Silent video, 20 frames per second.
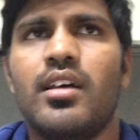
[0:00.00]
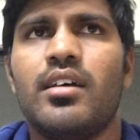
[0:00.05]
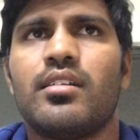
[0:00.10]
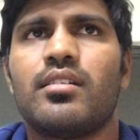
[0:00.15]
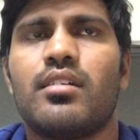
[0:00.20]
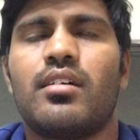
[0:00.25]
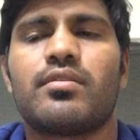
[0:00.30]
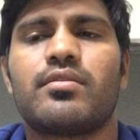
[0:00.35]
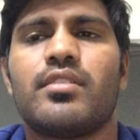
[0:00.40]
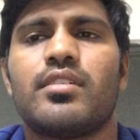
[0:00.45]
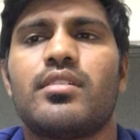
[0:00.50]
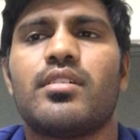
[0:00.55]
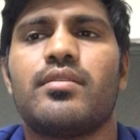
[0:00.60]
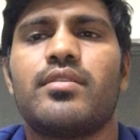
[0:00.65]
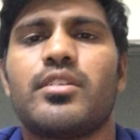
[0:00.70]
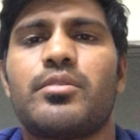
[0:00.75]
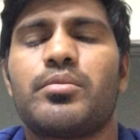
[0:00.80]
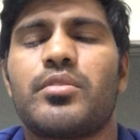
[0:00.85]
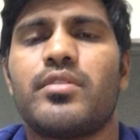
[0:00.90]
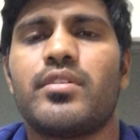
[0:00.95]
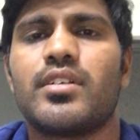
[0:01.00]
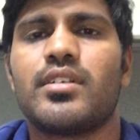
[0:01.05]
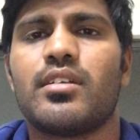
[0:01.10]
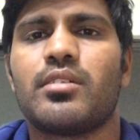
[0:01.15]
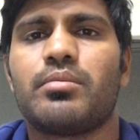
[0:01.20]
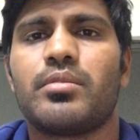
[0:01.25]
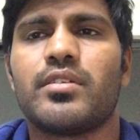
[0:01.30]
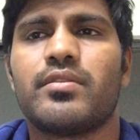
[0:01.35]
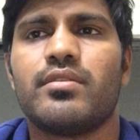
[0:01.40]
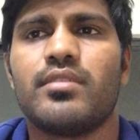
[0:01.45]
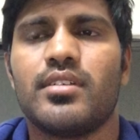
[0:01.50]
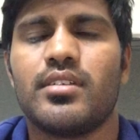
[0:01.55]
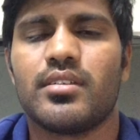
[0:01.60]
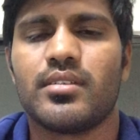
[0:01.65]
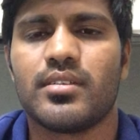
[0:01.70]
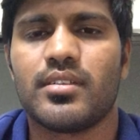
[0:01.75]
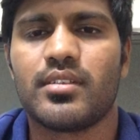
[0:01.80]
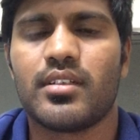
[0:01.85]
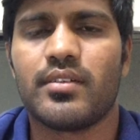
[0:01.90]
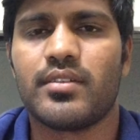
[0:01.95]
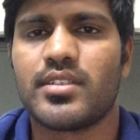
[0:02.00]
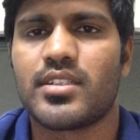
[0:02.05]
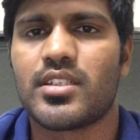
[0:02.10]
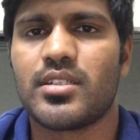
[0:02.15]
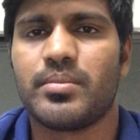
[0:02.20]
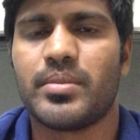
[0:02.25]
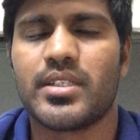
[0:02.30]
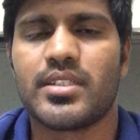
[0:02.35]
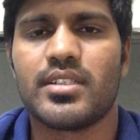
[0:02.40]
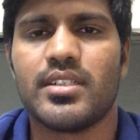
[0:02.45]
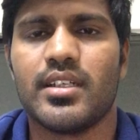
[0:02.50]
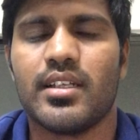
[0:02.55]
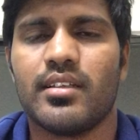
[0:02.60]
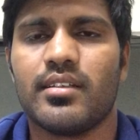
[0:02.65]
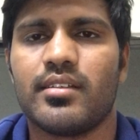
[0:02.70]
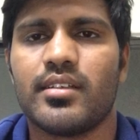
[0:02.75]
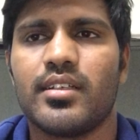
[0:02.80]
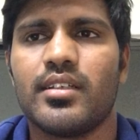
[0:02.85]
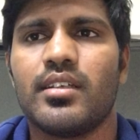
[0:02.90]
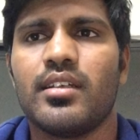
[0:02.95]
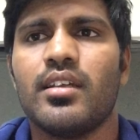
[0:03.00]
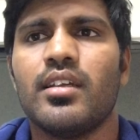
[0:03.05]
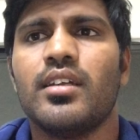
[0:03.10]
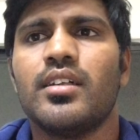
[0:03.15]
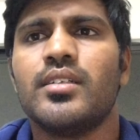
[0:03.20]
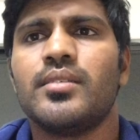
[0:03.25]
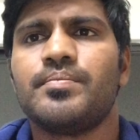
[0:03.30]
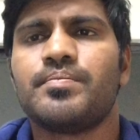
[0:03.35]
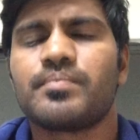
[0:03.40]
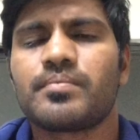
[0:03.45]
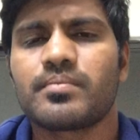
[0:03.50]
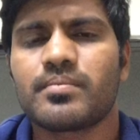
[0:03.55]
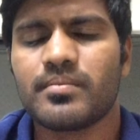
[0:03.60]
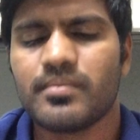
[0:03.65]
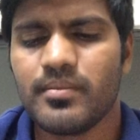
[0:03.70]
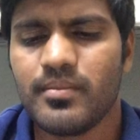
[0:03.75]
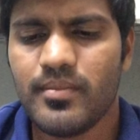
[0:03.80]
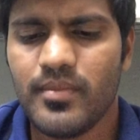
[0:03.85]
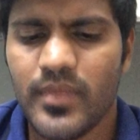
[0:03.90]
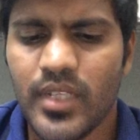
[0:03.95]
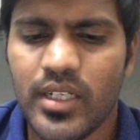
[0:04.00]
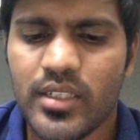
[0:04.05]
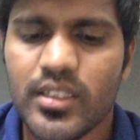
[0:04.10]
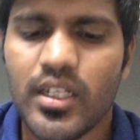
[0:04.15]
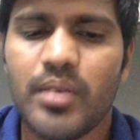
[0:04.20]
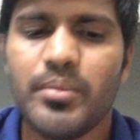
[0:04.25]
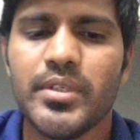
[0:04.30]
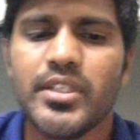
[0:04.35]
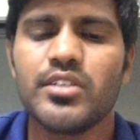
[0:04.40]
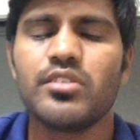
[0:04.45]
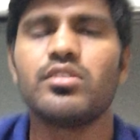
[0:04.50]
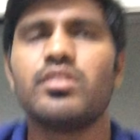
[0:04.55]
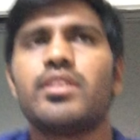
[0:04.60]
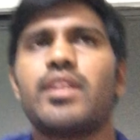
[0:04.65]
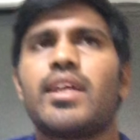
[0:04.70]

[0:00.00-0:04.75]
software service providers prefer 7-step SDLC. And coming to the